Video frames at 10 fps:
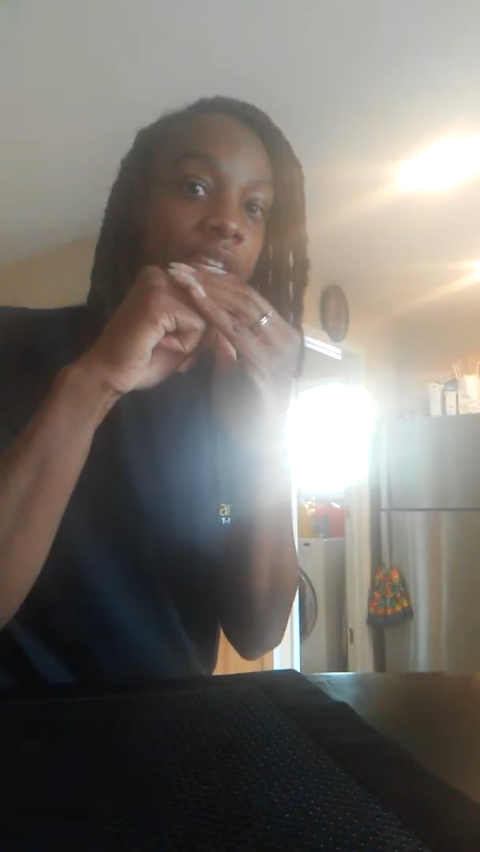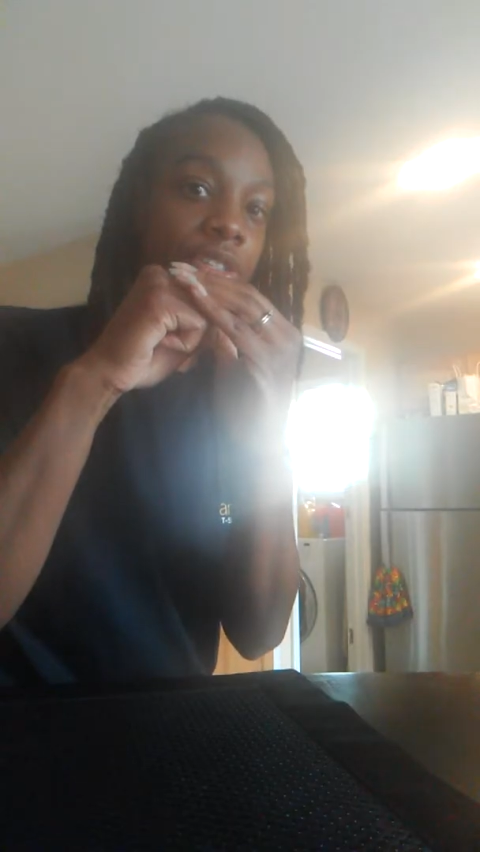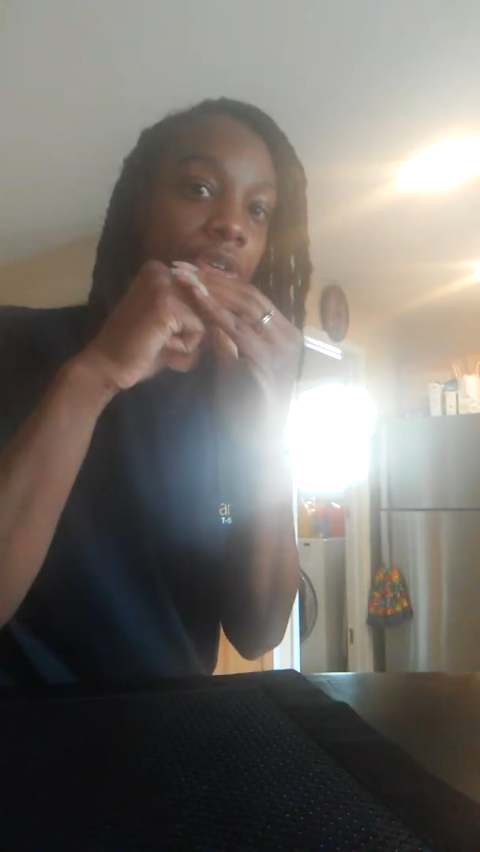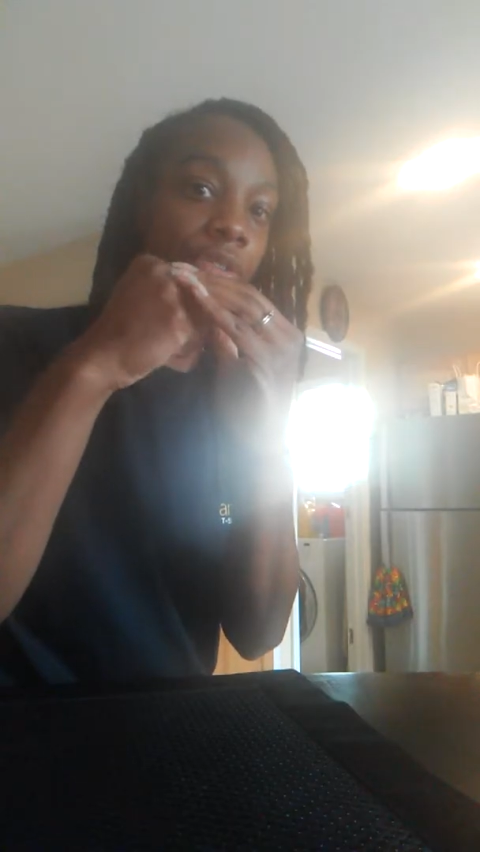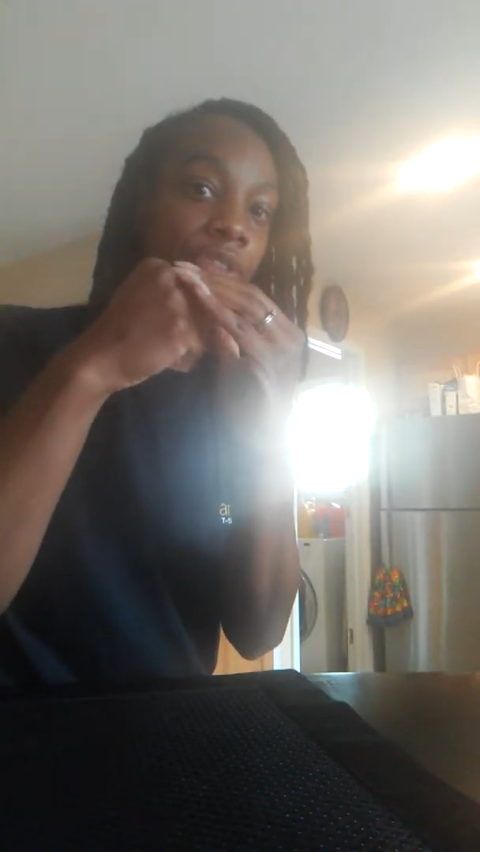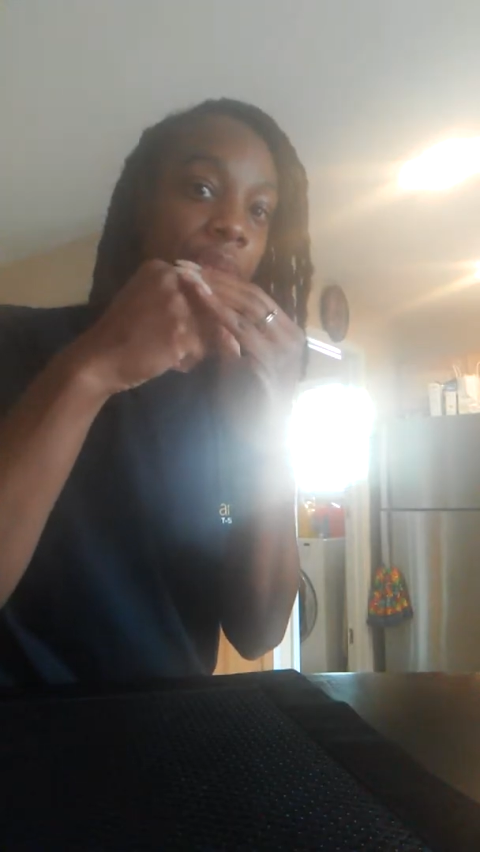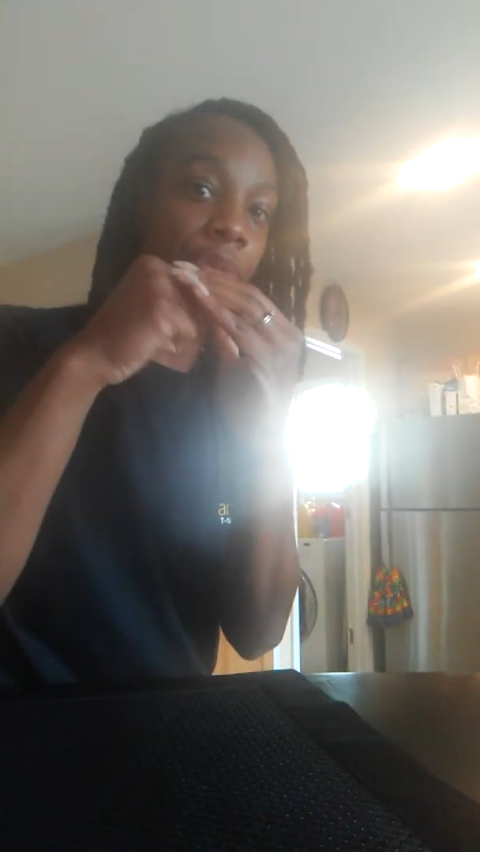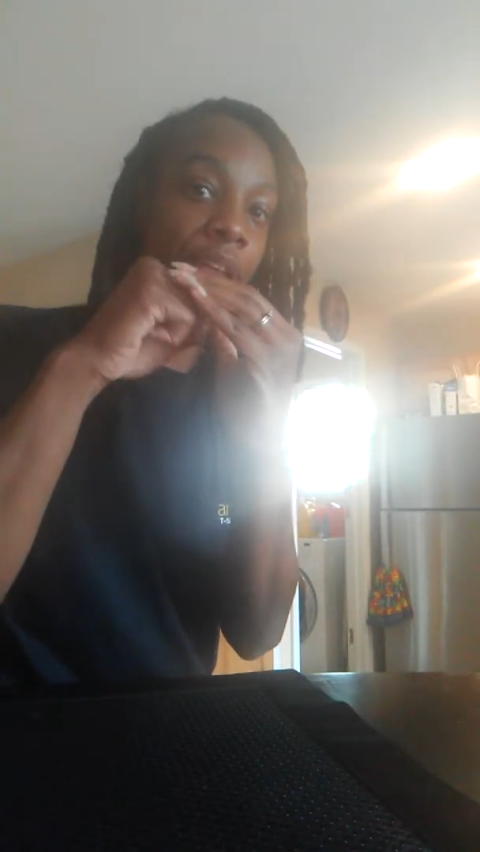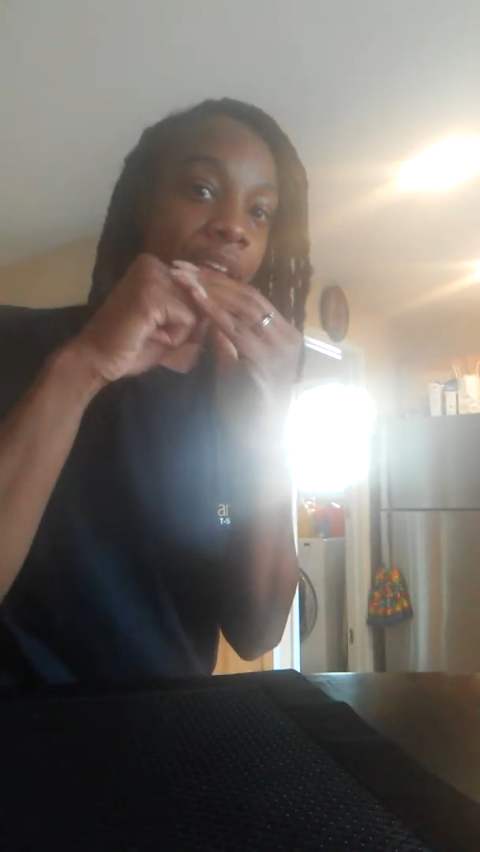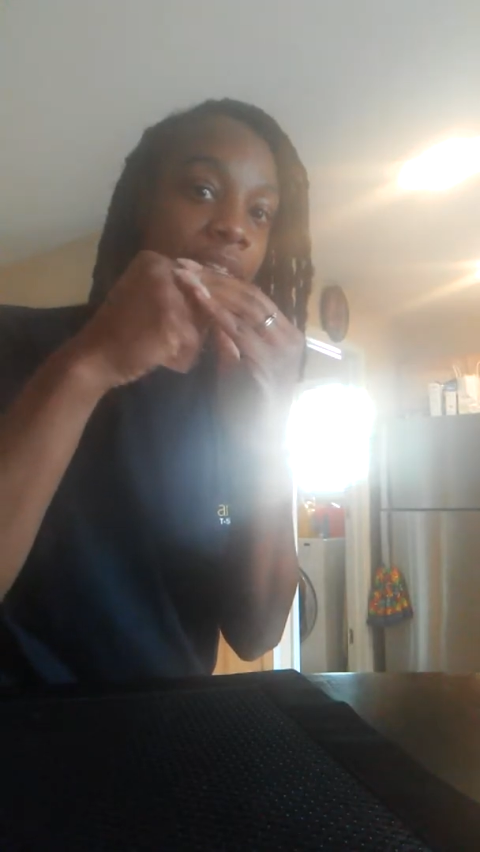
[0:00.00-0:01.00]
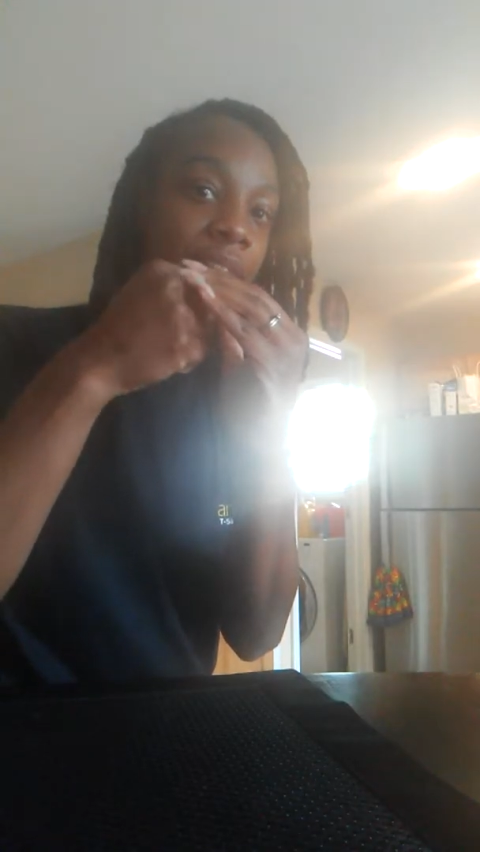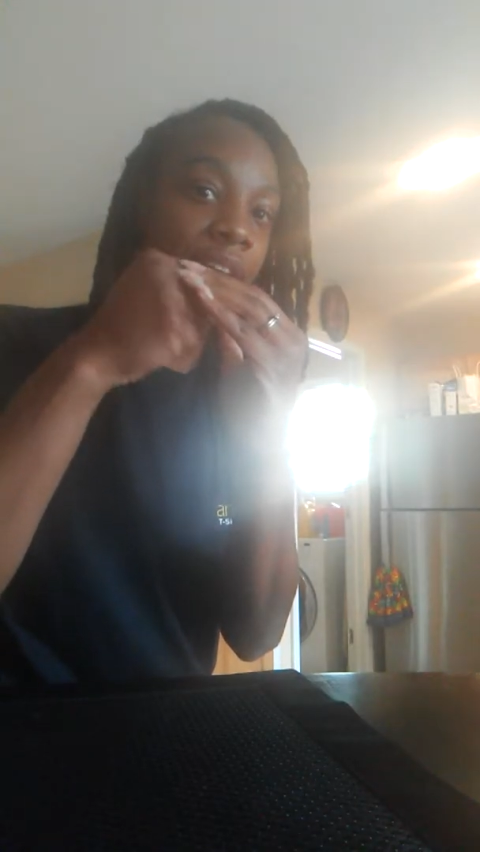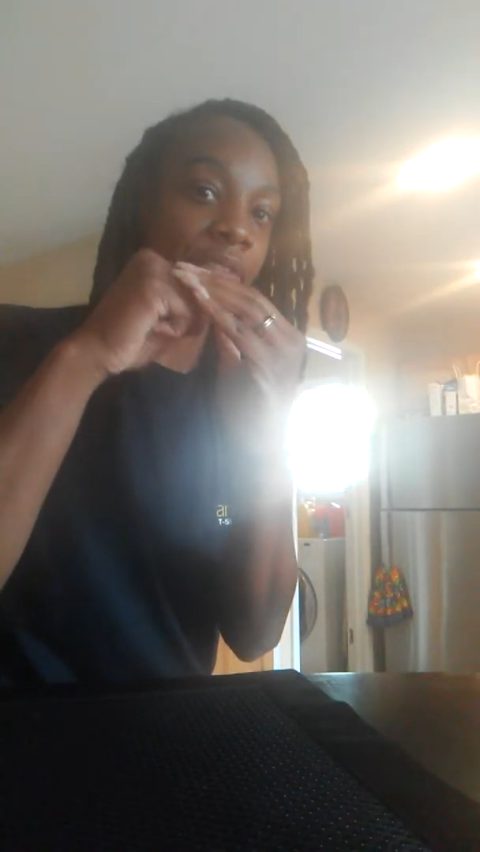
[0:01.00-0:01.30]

So the femoral head is kind